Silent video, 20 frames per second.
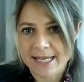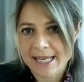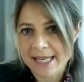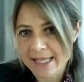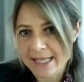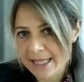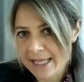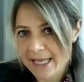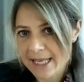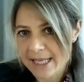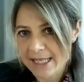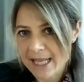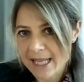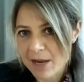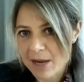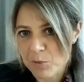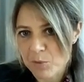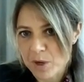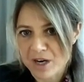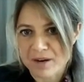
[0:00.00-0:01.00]
in
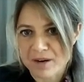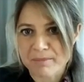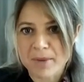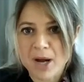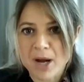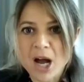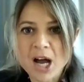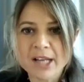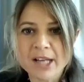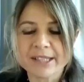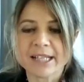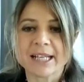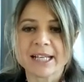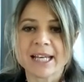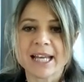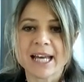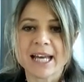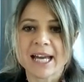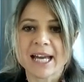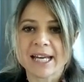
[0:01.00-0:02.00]
our
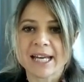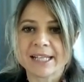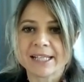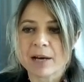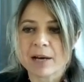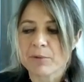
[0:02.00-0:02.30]
model, in